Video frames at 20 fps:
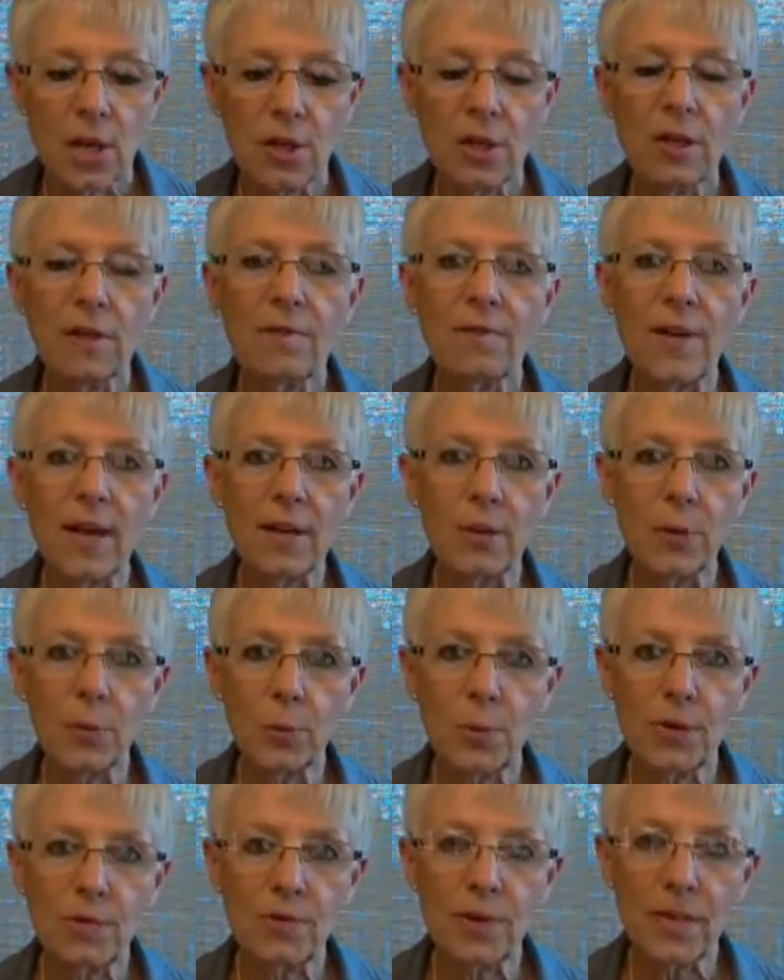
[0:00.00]
you're going to find
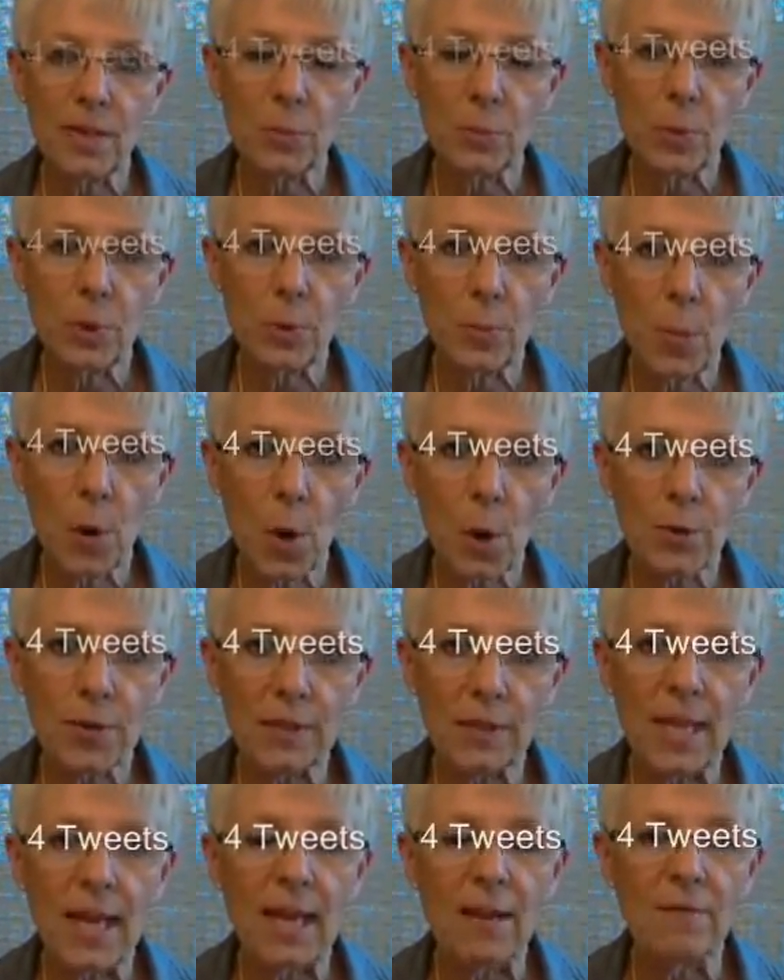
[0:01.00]
3 Facebook
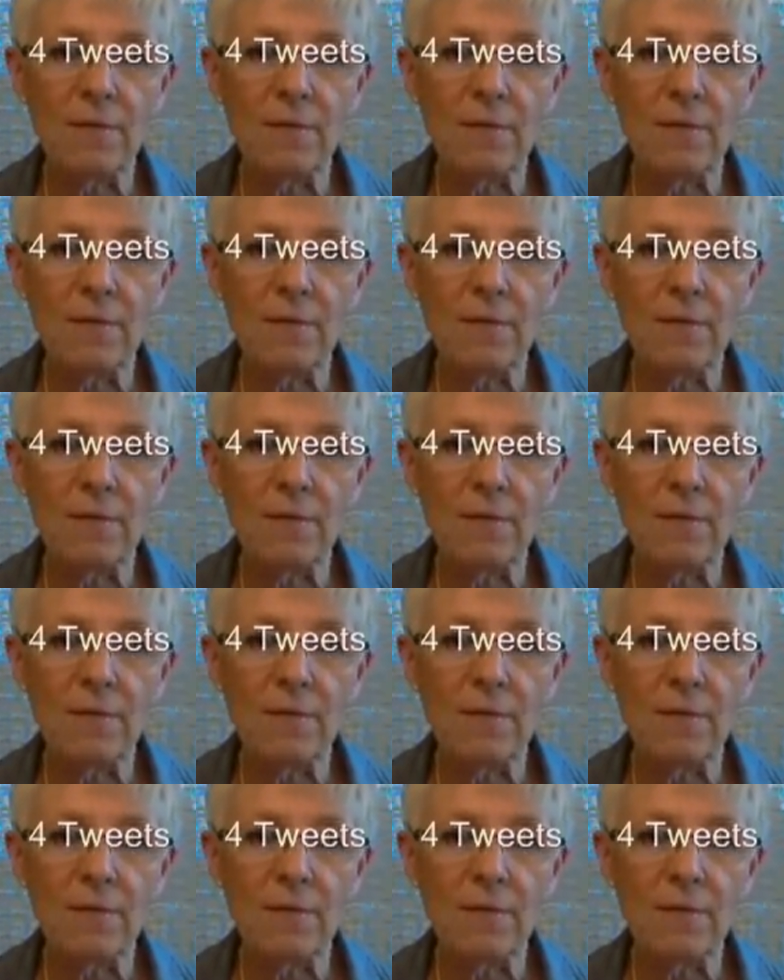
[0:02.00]
posts